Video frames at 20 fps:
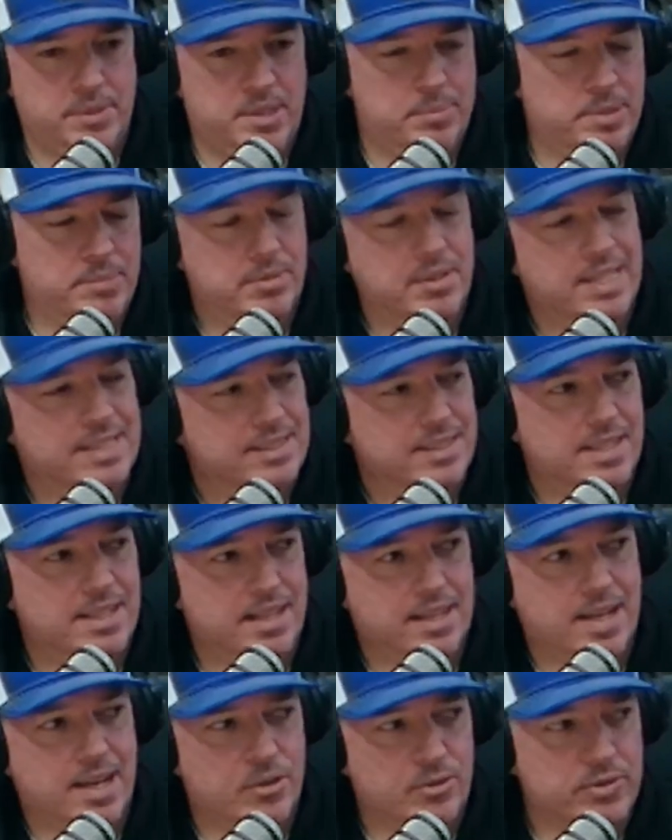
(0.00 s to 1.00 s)
The people that
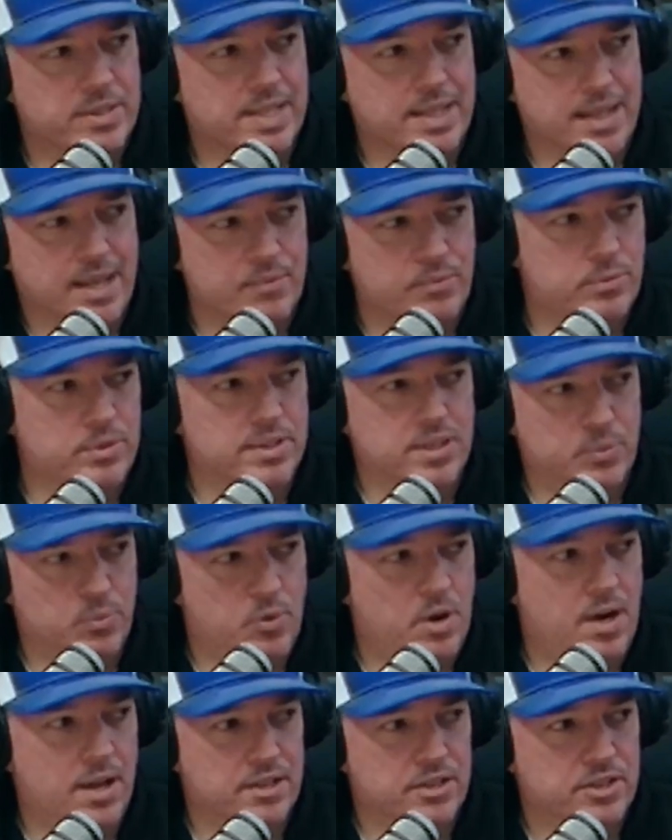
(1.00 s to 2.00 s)
say that I don't think have
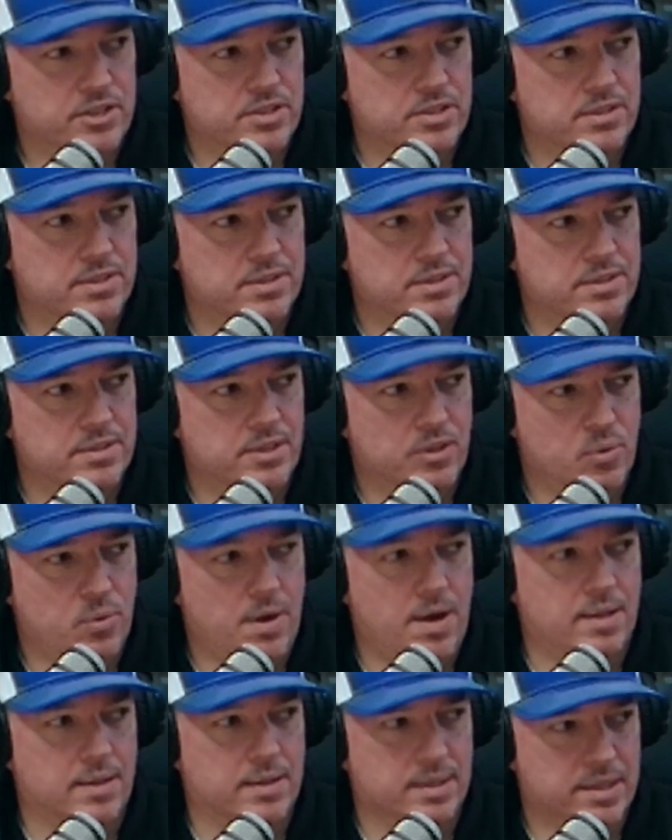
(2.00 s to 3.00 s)
really watched the
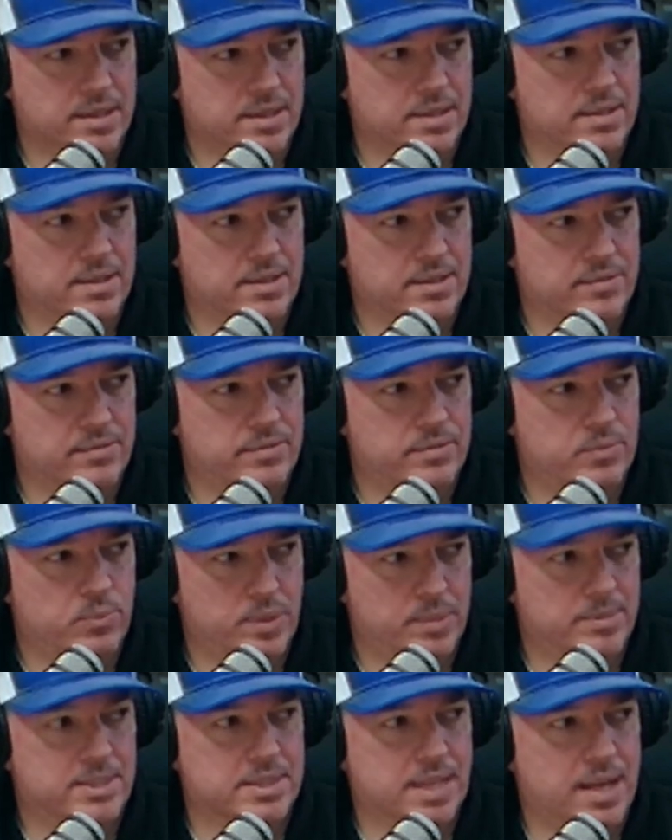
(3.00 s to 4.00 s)
quality
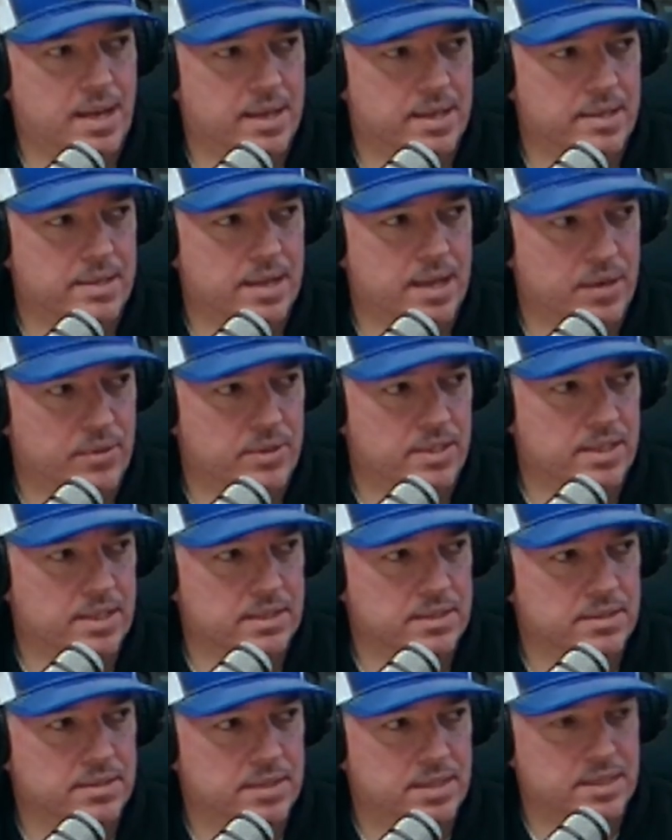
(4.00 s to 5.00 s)
of women's hockey
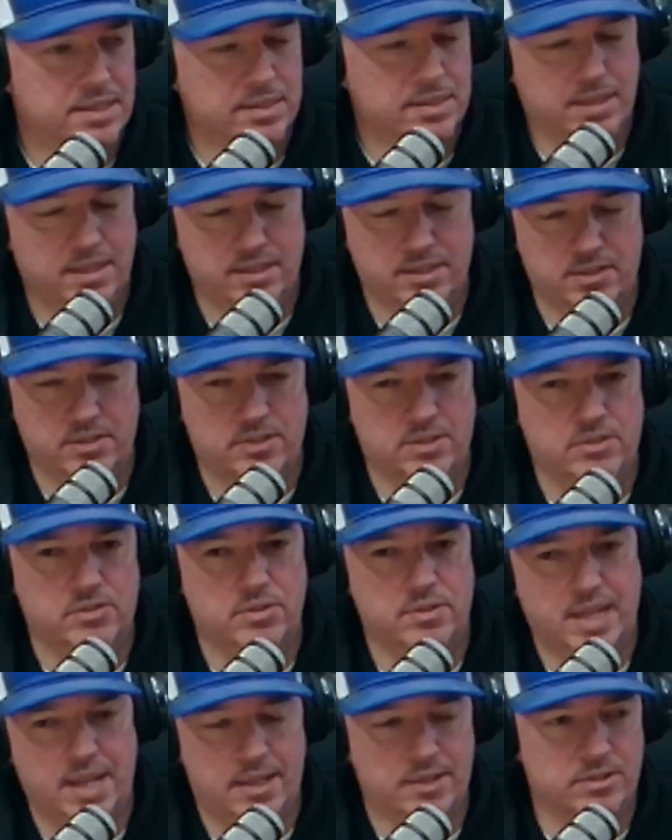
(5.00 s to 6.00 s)
nowadays. It is it
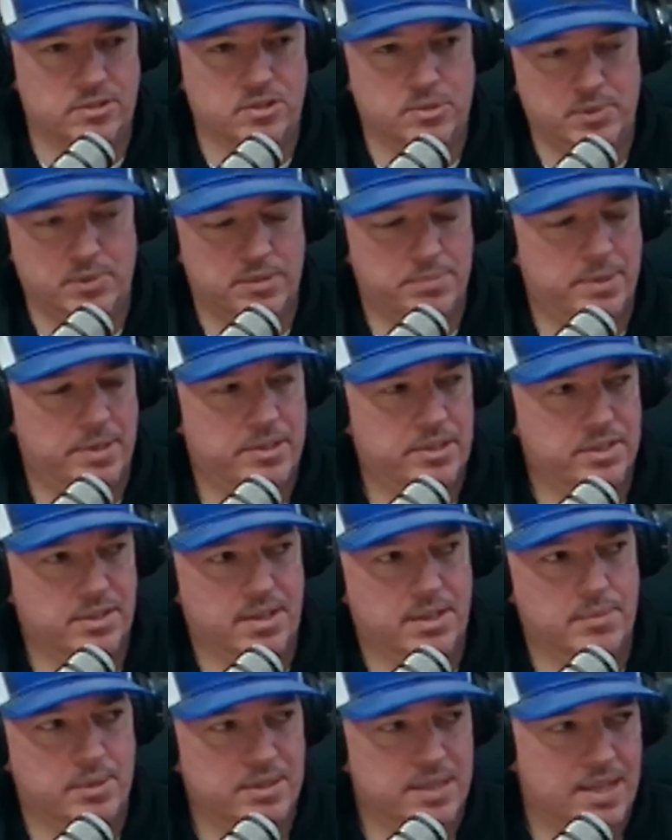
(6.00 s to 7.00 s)
has gotten so much better.
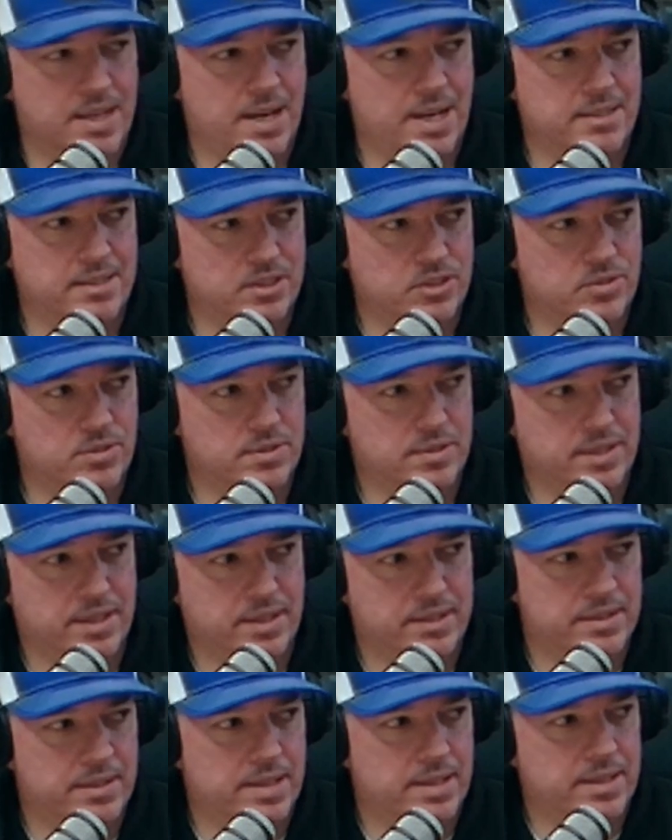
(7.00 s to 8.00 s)
You talk about that Heise goal
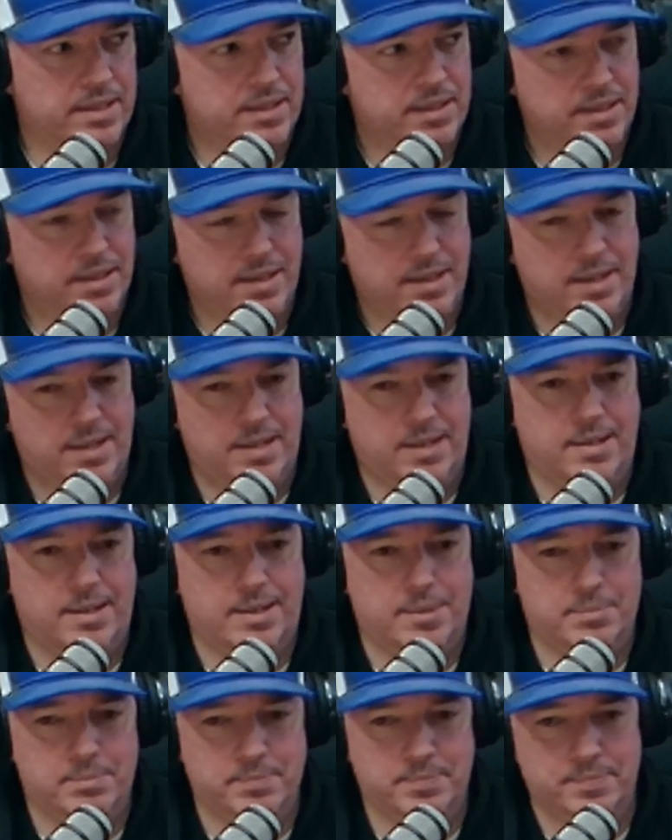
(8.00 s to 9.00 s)
the other night.
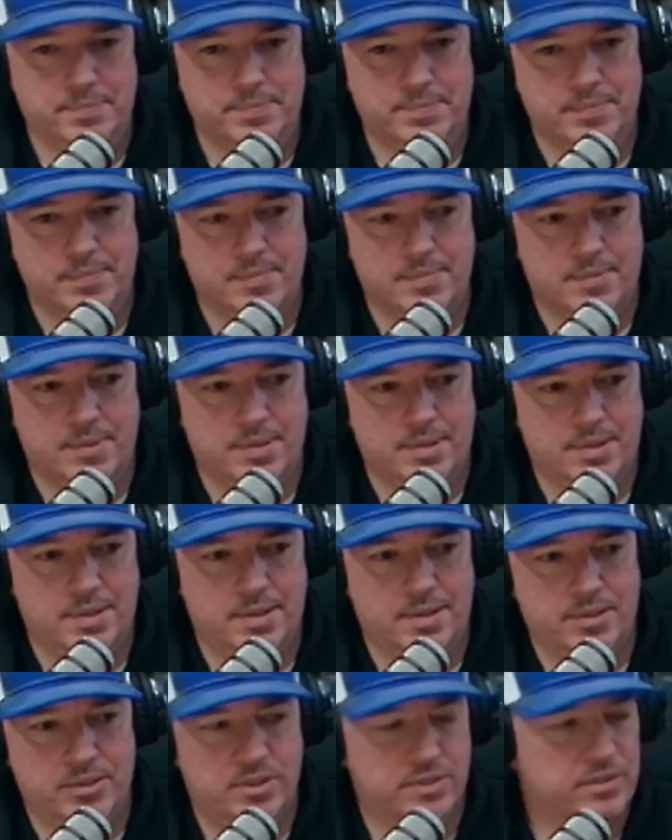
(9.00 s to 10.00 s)
Um,
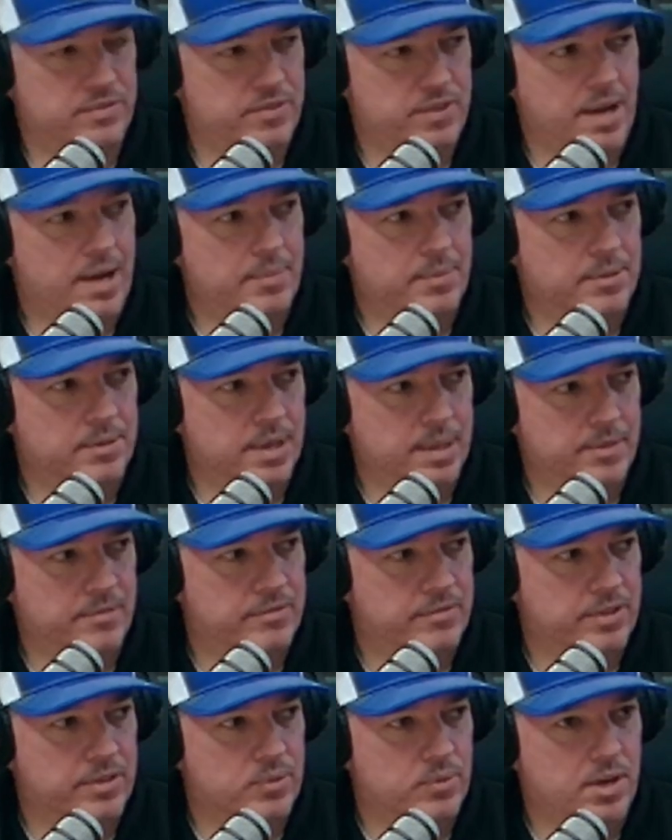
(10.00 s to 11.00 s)
it's just phenomenal. I
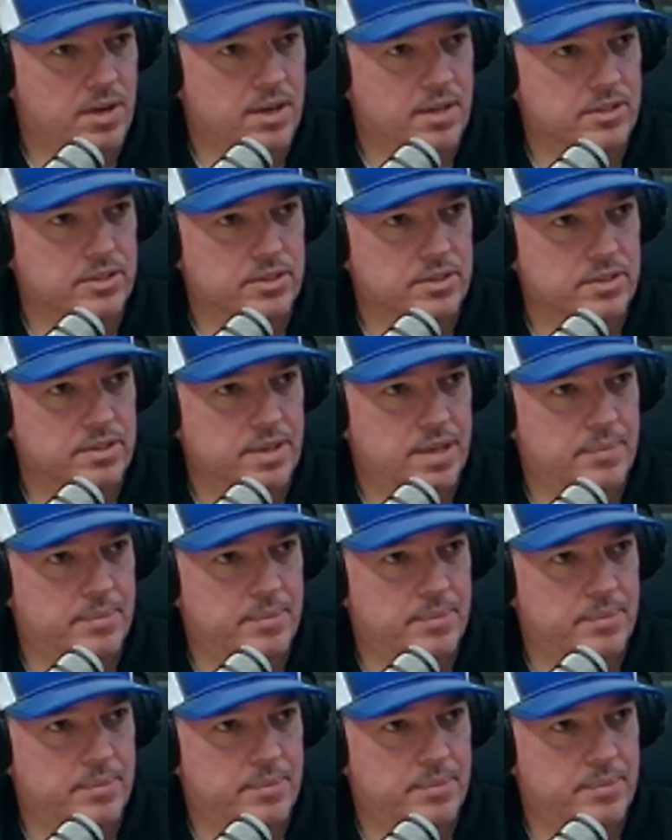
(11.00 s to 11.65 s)
mean, fun to watch.